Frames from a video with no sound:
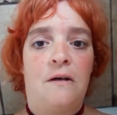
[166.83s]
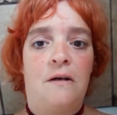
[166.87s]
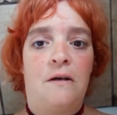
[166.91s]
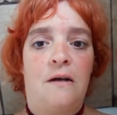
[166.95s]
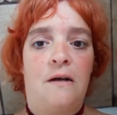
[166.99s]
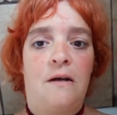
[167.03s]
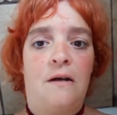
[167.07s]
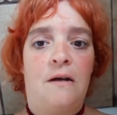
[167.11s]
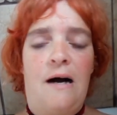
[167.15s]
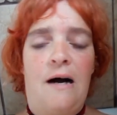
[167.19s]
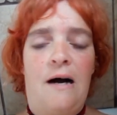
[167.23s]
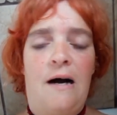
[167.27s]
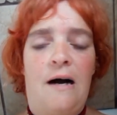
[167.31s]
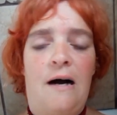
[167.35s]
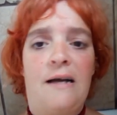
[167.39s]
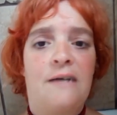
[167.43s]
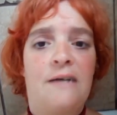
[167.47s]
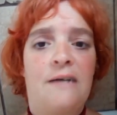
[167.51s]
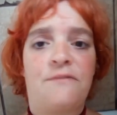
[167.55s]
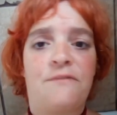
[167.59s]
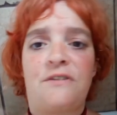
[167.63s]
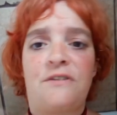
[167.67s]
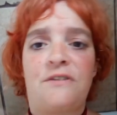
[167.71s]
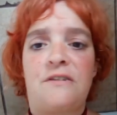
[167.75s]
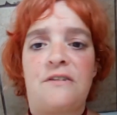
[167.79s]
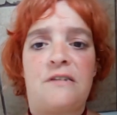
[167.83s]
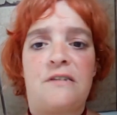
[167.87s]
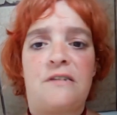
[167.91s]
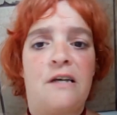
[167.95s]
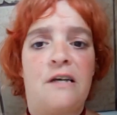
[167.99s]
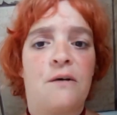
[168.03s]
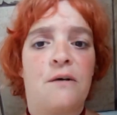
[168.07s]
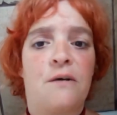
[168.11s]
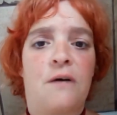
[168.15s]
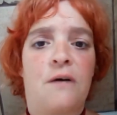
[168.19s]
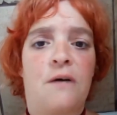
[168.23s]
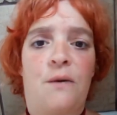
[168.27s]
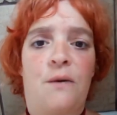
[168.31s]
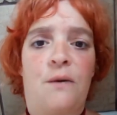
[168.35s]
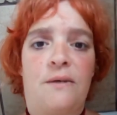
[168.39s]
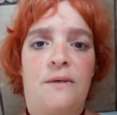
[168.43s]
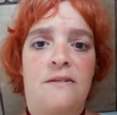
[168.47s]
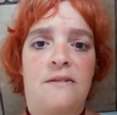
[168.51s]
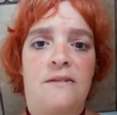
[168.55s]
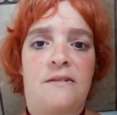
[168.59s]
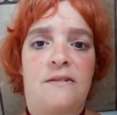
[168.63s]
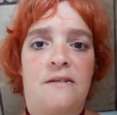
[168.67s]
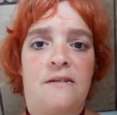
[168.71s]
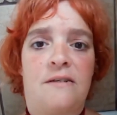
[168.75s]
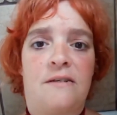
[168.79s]
I have zero
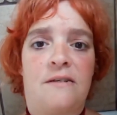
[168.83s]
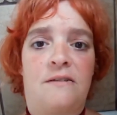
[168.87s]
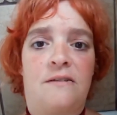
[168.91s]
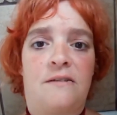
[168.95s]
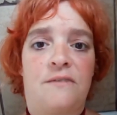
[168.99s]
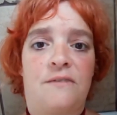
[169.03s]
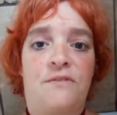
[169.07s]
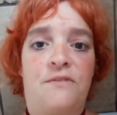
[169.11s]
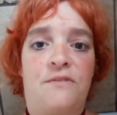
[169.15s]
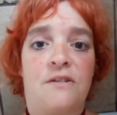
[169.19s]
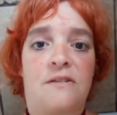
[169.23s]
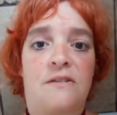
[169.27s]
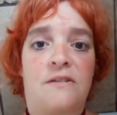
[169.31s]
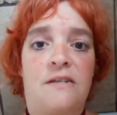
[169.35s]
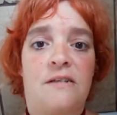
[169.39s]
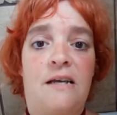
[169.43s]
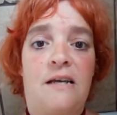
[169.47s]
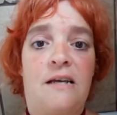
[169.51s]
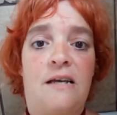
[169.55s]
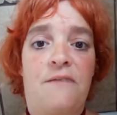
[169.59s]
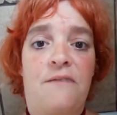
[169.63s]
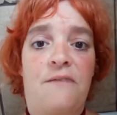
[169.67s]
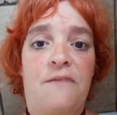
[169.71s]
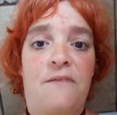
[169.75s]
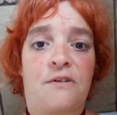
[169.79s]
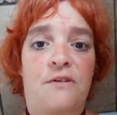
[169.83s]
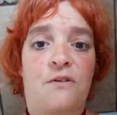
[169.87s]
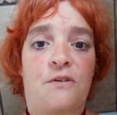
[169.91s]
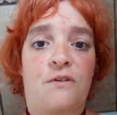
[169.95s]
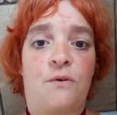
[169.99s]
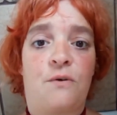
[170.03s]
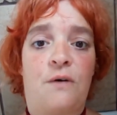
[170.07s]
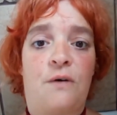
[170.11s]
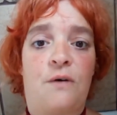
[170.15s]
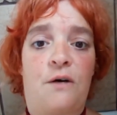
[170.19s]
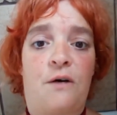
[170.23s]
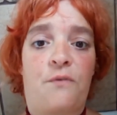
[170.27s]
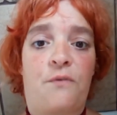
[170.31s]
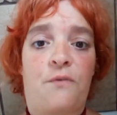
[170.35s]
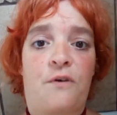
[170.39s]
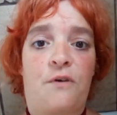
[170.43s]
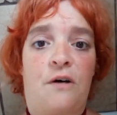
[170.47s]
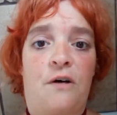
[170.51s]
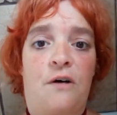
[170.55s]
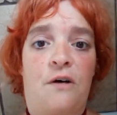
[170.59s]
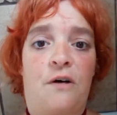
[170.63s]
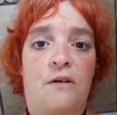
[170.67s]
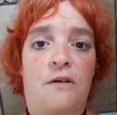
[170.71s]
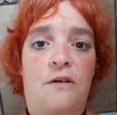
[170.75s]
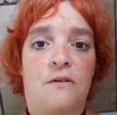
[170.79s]
incentive to see a physical health
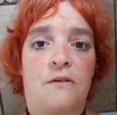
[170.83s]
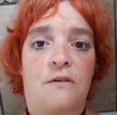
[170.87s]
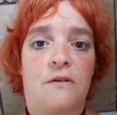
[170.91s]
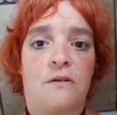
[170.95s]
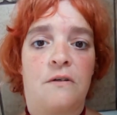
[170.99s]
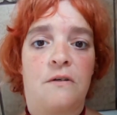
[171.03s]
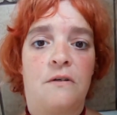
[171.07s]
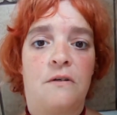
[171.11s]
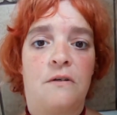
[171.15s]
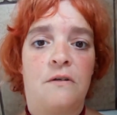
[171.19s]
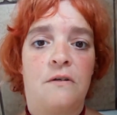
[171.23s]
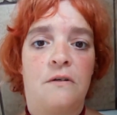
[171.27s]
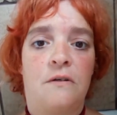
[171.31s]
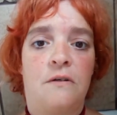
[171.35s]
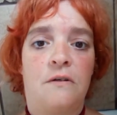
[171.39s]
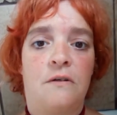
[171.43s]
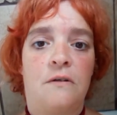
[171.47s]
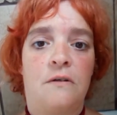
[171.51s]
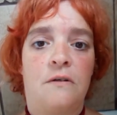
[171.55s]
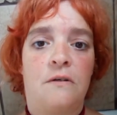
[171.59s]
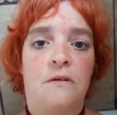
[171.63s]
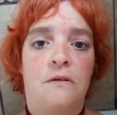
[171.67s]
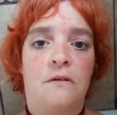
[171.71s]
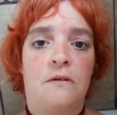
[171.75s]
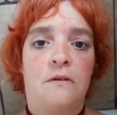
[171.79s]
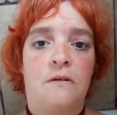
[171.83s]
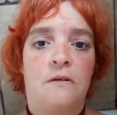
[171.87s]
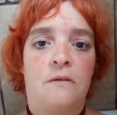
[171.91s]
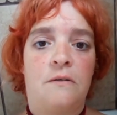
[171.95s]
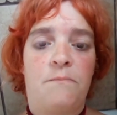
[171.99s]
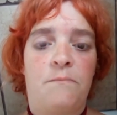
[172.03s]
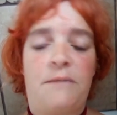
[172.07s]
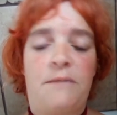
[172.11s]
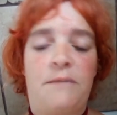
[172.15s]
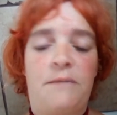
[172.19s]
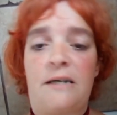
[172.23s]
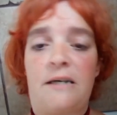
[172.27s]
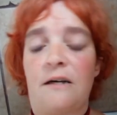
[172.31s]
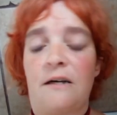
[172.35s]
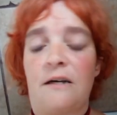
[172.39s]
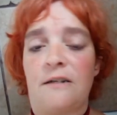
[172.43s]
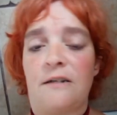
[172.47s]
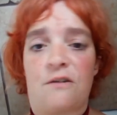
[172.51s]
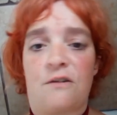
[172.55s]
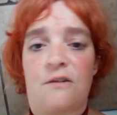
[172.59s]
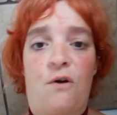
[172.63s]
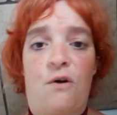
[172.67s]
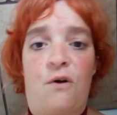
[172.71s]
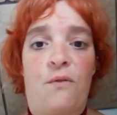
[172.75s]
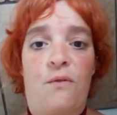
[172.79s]
doctor because
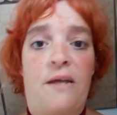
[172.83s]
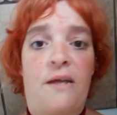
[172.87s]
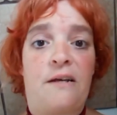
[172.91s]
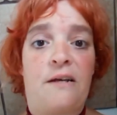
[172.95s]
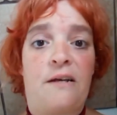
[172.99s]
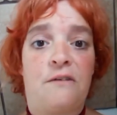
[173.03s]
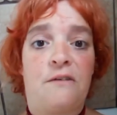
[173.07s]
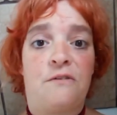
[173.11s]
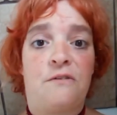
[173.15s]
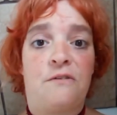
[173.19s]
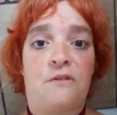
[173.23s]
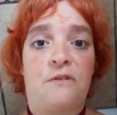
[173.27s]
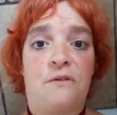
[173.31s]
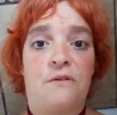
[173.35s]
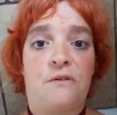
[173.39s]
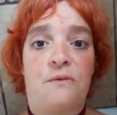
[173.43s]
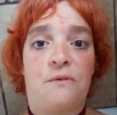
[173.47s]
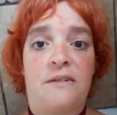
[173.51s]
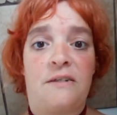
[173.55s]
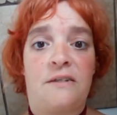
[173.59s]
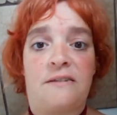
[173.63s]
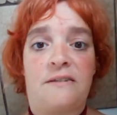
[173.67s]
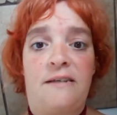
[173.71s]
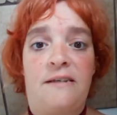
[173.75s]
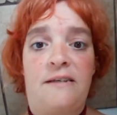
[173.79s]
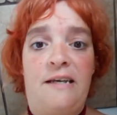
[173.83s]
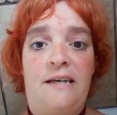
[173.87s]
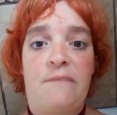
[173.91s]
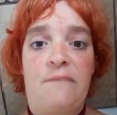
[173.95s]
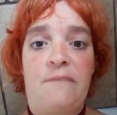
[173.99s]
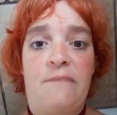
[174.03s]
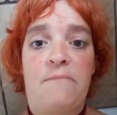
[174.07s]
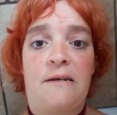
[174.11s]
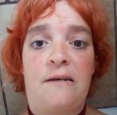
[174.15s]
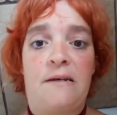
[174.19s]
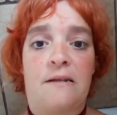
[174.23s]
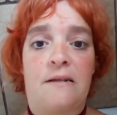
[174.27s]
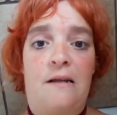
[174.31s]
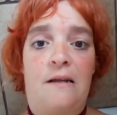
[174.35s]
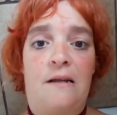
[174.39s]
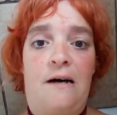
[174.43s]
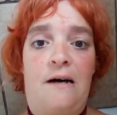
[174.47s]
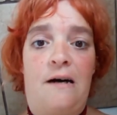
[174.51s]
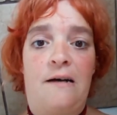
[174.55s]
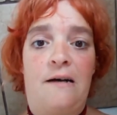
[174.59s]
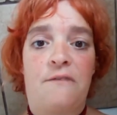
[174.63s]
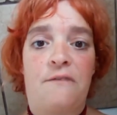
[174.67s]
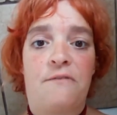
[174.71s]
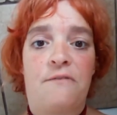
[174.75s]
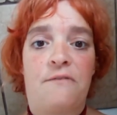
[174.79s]
all they can do is keep me alive.